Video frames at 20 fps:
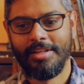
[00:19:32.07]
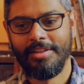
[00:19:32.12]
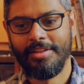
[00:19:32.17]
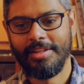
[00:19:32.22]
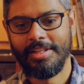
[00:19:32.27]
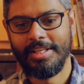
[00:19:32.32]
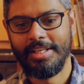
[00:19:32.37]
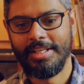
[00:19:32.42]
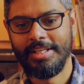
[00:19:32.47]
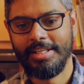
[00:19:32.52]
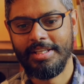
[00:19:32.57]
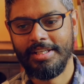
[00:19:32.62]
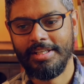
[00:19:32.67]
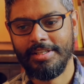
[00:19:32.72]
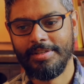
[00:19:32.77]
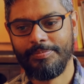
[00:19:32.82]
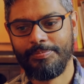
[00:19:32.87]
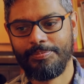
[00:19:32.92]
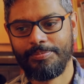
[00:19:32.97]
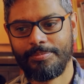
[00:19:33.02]

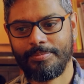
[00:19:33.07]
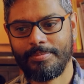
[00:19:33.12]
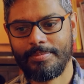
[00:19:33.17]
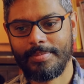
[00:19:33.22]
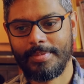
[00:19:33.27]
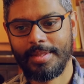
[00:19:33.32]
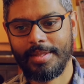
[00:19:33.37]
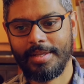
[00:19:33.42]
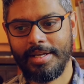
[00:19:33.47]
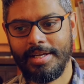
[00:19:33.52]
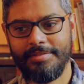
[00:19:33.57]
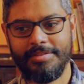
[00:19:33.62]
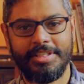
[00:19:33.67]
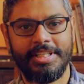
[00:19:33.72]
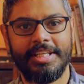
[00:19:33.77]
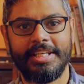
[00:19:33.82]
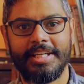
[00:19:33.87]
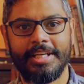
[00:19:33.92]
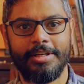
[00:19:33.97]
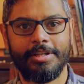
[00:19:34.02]
The
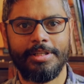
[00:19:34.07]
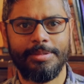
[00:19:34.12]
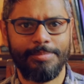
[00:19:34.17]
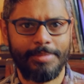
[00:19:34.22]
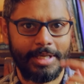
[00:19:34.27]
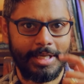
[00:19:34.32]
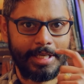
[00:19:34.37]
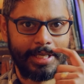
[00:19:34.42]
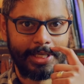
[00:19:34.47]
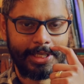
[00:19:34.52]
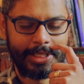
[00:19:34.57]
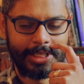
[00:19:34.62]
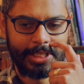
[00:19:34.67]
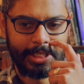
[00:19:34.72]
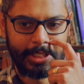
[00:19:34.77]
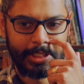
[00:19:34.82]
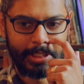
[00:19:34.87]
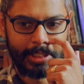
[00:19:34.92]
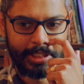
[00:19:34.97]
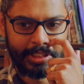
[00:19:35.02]
everyday carry bag,
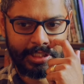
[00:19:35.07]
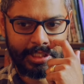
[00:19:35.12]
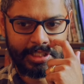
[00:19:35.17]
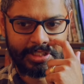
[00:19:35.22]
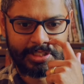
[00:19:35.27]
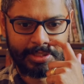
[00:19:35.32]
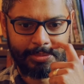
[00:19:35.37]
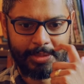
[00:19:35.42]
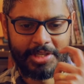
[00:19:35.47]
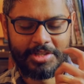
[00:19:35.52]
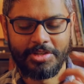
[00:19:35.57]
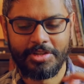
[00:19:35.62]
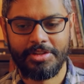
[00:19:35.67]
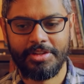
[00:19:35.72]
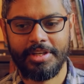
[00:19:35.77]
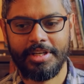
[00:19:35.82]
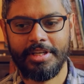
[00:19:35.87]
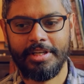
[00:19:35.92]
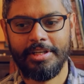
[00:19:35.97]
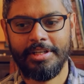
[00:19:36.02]
as I
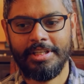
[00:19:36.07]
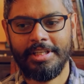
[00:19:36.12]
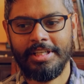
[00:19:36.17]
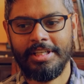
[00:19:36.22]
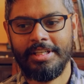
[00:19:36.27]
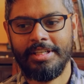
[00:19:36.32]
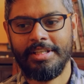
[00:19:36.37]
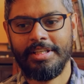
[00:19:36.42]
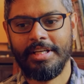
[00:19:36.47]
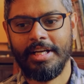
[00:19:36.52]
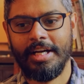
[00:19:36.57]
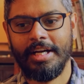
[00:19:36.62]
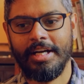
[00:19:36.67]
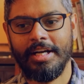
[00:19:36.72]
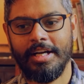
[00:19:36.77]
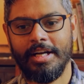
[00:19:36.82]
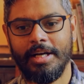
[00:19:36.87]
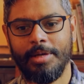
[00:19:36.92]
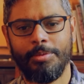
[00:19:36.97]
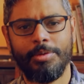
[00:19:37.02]
mentioned there,
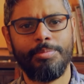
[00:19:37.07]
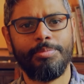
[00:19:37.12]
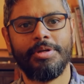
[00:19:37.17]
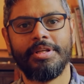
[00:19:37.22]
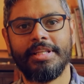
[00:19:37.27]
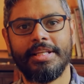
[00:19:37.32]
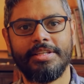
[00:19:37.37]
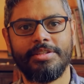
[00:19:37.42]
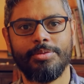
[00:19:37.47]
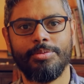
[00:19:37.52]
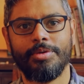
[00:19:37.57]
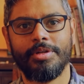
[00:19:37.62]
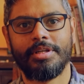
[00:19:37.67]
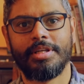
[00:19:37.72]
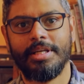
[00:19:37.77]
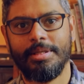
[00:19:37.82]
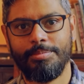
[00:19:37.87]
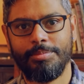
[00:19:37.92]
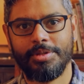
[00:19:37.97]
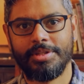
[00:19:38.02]
I wouldn't bring that to
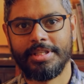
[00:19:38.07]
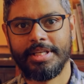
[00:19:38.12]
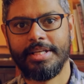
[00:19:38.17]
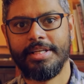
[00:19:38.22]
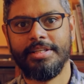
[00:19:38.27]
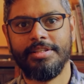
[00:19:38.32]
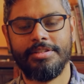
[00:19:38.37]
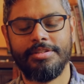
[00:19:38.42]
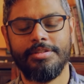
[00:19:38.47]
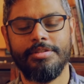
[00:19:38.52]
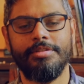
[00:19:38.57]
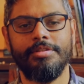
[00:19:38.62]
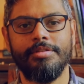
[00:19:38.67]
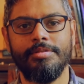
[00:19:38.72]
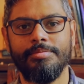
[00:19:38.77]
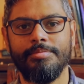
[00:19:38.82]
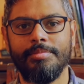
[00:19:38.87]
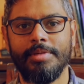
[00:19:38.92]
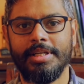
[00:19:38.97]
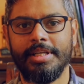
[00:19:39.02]
work. I'd put that
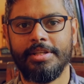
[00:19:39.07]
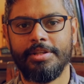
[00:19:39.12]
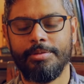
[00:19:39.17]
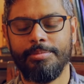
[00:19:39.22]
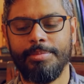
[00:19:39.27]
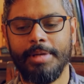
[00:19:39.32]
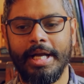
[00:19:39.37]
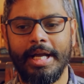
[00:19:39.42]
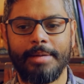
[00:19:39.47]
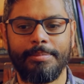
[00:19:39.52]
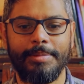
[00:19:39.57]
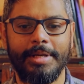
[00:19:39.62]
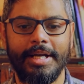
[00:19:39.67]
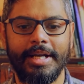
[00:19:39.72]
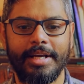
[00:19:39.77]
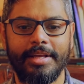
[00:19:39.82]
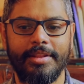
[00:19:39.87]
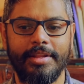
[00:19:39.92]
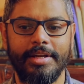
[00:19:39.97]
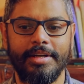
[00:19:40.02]
into my other
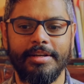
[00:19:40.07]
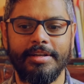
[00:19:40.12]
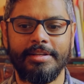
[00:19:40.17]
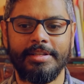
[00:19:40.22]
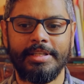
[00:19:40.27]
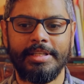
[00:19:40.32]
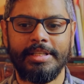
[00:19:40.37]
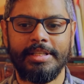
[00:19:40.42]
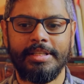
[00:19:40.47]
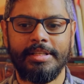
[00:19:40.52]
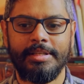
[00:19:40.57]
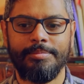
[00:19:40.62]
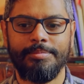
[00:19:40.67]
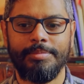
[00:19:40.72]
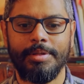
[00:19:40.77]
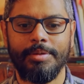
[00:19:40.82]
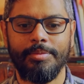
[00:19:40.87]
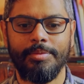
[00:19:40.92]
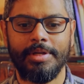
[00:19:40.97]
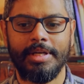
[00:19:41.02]
backpack there.
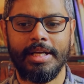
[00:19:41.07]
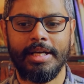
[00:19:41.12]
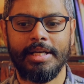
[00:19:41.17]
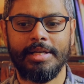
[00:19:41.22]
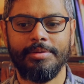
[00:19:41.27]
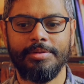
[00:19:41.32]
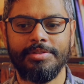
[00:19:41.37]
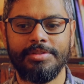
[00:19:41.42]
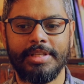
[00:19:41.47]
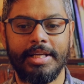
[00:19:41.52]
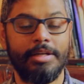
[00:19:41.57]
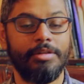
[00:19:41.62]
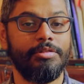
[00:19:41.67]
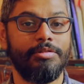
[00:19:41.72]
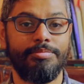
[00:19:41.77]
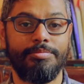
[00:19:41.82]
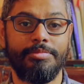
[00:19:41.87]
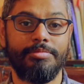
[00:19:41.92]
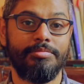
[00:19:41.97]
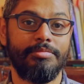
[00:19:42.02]
But when I was
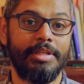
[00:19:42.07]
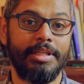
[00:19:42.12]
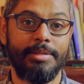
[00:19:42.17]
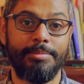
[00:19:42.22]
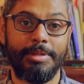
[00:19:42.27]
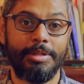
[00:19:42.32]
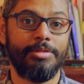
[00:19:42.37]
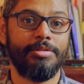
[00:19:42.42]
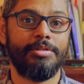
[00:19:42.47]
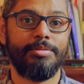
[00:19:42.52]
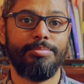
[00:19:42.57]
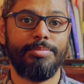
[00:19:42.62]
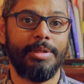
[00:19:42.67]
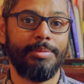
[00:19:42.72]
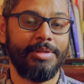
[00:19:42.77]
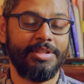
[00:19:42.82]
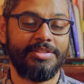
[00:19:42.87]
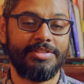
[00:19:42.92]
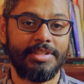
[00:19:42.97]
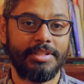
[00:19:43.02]
out and about
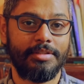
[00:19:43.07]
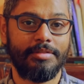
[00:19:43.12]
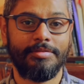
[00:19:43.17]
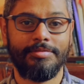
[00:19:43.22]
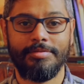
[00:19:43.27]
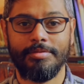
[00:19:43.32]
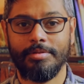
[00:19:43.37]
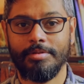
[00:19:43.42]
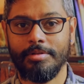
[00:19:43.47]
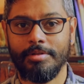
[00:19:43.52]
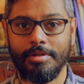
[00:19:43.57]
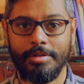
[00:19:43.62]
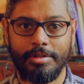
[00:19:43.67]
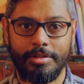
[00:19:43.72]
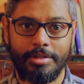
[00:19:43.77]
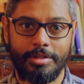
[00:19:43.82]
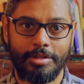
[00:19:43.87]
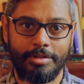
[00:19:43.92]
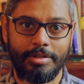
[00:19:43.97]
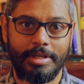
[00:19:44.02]
by myself or
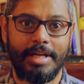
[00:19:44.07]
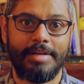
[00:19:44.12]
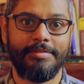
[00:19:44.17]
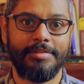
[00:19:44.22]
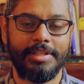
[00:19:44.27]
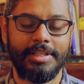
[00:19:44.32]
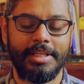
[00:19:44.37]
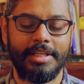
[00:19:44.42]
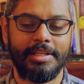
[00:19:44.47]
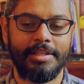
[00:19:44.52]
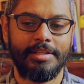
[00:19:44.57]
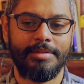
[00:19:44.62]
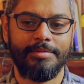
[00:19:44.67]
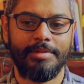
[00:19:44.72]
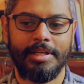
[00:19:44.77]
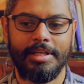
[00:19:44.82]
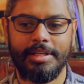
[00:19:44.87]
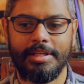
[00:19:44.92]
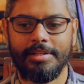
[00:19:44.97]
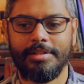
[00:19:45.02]
traveling
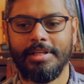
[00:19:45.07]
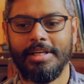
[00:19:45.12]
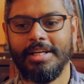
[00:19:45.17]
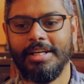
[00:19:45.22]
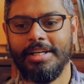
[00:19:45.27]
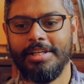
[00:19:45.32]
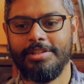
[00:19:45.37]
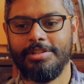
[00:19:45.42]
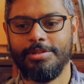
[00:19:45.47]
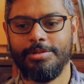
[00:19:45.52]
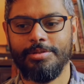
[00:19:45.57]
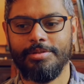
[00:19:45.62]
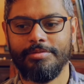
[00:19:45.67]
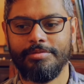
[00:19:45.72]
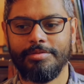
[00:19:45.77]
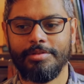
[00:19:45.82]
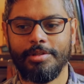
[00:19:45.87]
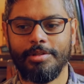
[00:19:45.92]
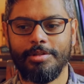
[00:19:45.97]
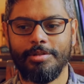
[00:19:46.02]
to
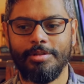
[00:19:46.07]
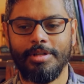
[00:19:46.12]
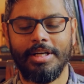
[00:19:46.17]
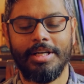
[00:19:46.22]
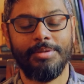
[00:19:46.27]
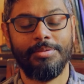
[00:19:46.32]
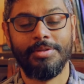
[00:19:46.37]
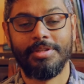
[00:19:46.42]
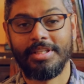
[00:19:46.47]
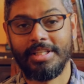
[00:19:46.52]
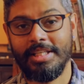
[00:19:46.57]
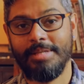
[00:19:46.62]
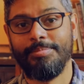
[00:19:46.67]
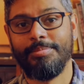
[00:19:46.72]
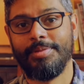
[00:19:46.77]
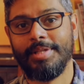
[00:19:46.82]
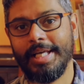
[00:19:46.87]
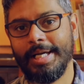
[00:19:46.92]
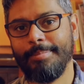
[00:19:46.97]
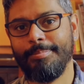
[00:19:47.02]
and fro, I would
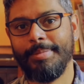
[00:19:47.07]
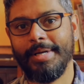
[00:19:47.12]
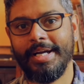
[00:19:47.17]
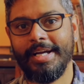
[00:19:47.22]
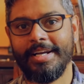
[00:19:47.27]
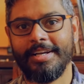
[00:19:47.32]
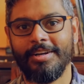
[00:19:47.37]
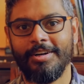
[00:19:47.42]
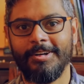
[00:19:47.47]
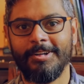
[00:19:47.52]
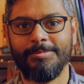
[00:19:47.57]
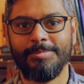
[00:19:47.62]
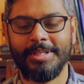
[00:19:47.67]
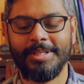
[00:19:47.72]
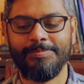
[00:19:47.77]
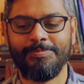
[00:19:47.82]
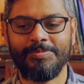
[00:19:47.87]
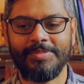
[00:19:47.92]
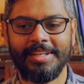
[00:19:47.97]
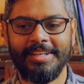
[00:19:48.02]
keep that bag on
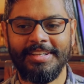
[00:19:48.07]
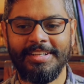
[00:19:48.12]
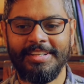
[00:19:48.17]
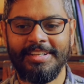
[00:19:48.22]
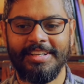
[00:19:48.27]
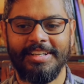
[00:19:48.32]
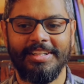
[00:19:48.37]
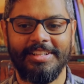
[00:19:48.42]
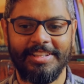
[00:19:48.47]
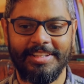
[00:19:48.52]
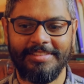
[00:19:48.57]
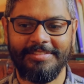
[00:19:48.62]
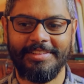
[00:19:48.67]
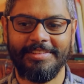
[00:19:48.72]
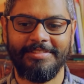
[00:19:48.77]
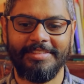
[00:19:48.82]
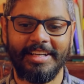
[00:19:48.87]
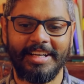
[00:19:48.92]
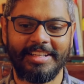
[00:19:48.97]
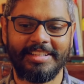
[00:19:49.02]
me. I love
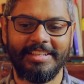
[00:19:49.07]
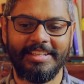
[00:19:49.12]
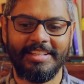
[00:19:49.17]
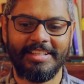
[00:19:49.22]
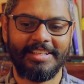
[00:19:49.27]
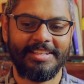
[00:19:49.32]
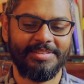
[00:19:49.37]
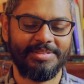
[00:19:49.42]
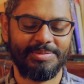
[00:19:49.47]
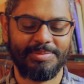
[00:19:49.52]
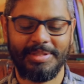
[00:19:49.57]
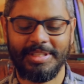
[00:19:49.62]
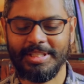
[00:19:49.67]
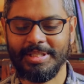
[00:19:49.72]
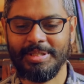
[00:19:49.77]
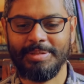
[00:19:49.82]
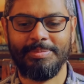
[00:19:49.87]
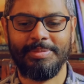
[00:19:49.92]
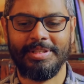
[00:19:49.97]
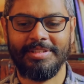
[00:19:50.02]
the fact that it gives me
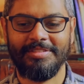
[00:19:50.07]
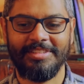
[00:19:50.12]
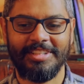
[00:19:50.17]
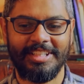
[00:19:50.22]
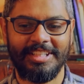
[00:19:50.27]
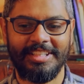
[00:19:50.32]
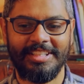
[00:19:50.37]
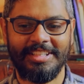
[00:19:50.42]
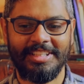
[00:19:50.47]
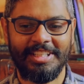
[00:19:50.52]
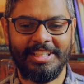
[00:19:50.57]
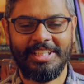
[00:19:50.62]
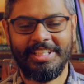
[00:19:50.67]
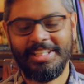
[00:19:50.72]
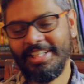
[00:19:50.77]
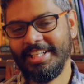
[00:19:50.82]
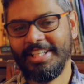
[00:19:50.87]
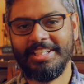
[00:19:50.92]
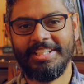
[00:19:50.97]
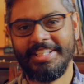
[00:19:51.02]
a bit of a
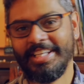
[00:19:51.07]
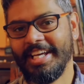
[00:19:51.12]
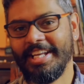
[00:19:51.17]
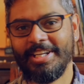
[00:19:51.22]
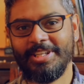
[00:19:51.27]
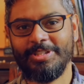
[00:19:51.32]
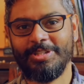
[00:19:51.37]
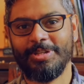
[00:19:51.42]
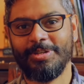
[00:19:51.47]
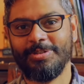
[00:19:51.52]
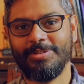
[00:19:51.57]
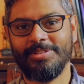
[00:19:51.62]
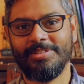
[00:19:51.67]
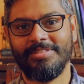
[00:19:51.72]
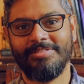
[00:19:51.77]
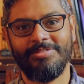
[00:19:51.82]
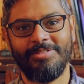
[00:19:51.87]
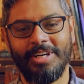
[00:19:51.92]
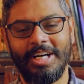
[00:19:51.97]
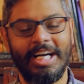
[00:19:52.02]
Indiana
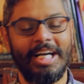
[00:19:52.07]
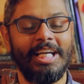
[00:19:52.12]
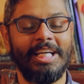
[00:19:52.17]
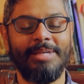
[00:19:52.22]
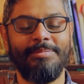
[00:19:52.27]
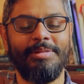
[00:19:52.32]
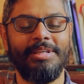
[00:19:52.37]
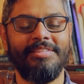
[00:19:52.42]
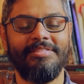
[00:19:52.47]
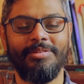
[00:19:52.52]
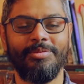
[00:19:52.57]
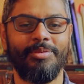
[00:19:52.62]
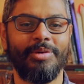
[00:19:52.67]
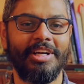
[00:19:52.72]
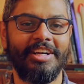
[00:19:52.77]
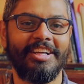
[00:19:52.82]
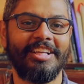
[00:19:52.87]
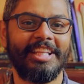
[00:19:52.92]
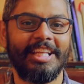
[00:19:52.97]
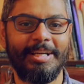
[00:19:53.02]
Jones vibe even
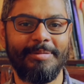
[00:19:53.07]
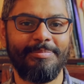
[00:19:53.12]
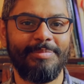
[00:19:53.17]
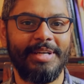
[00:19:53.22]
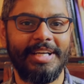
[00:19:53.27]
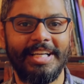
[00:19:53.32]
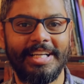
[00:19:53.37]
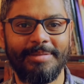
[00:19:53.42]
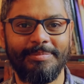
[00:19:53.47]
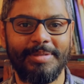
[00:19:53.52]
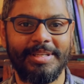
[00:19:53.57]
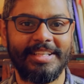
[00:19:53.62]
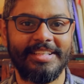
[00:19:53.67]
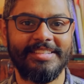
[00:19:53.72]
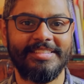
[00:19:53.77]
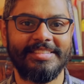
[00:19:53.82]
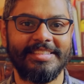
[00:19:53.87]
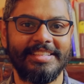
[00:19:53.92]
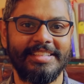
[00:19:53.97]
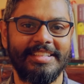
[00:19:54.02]
wearing that bag,
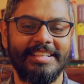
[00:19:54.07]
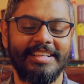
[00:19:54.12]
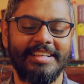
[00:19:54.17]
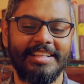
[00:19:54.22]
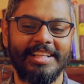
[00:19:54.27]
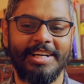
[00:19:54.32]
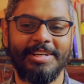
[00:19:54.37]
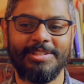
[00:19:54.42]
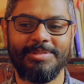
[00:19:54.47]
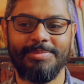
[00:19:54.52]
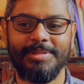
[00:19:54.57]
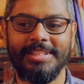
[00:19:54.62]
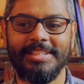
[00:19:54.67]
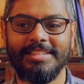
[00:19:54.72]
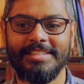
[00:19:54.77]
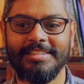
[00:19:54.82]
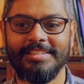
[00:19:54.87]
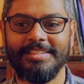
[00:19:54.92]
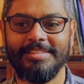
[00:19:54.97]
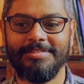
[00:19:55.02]
because it allows me
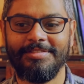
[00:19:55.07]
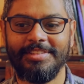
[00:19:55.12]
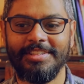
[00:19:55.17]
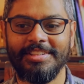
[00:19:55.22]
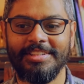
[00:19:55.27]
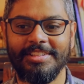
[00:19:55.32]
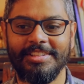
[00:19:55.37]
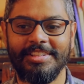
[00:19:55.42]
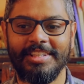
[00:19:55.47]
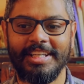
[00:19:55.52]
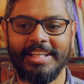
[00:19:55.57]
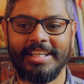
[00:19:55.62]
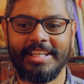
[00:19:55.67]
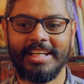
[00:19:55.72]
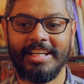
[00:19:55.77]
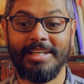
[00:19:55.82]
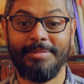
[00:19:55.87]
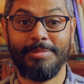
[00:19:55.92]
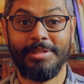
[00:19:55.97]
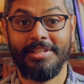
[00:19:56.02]
to feel
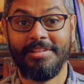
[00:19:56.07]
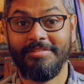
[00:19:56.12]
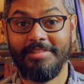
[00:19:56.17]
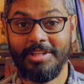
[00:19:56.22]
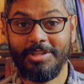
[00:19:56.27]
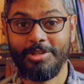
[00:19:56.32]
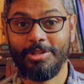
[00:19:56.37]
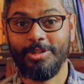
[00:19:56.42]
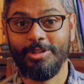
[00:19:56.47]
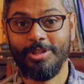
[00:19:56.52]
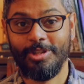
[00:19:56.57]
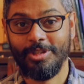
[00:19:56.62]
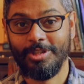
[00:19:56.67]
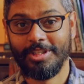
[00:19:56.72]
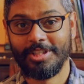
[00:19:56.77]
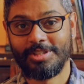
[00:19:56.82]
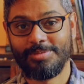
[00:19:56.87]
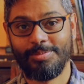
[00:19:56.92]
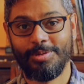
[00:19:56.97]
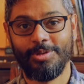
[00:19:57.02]
like I'm an adventurer
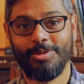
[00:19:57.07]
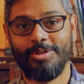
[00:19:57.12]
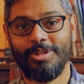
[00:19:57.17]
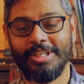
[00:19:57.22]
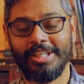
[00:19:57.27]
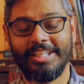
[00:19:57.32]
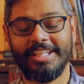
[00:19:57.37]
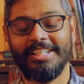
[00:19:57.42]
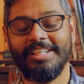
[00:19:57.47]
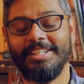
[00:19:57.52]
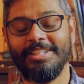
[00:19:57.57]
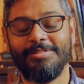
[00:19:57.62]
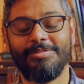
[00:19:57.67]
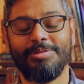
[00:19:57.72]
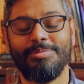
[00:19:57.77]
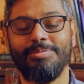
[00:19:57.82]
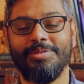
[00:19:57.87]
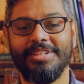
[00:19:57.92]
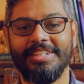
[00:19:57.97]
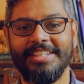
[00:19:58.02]
exploring in a
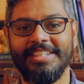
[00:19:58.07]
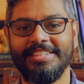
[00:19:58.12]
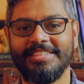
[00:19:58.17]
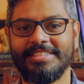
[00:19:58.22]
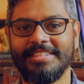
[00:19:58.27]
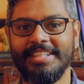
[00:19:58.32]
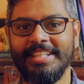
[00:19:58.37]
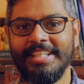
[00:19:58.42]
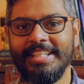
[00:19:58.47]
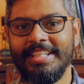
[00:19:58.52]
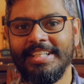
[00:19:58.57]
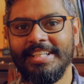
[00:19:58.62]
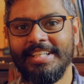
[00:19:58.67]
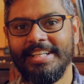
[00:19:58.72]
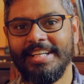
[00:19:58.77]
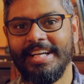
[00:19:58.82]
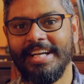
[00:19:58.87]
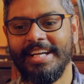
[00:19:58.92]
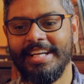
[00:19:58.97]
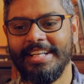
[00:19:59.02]
different place.
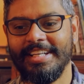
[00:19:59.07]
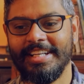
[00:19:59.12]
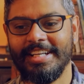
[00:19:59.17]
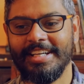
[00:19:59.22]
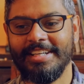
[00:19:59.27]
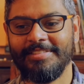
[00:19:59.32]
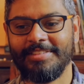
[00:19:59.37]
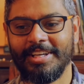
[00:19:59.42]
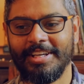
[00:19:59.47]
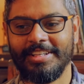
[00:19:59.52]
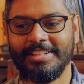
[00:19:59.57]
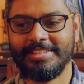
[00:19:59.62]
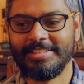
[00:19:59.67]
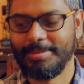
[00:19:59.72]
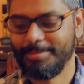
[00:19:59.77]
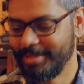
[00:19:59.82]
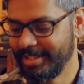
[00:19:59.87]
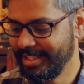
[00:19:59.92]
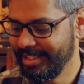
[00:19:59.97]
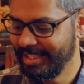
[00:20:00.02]
And I've got
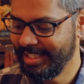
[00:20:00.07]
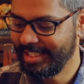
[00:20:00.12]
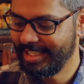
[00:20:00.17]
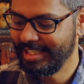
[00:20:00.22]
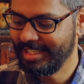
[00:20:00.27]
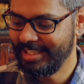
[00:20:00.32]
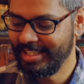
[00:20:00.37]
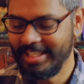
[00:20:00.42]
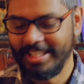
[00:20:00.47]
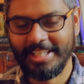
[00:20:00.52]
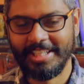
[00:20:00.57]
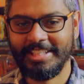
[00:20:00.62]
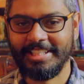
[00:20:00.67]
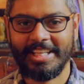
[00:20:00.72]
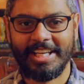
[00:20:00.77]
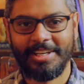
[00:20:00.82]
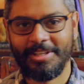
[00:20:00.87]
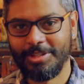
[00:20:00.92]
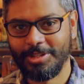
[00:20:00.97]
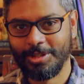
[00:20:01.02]
something like the
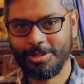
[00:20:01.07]
Indiana